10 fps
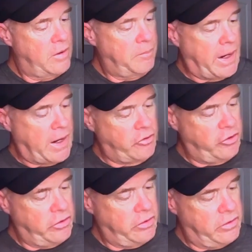
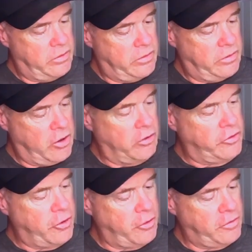Passion, Young
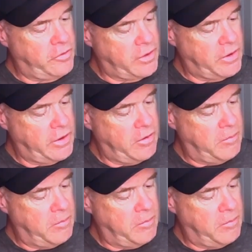Turks is on here,